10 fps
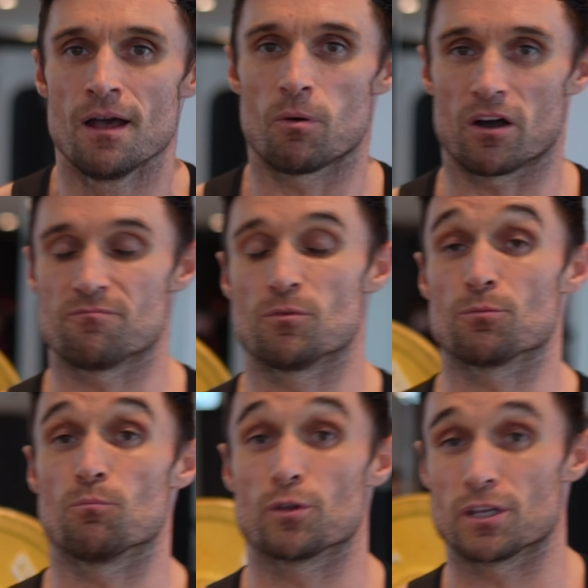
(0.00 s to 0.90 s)
bite off more
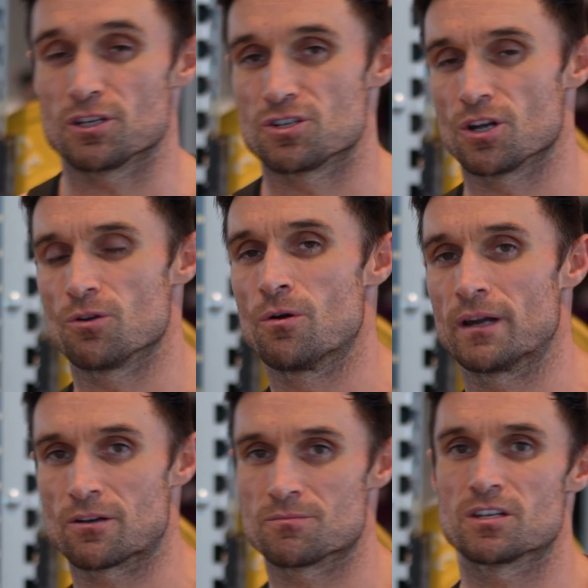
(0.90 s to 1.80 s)
than you can chew when
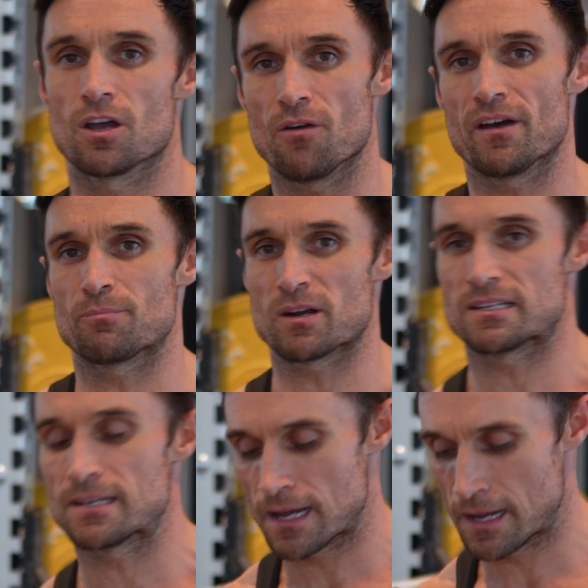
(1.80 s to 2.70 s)
it comes to your overhead presses.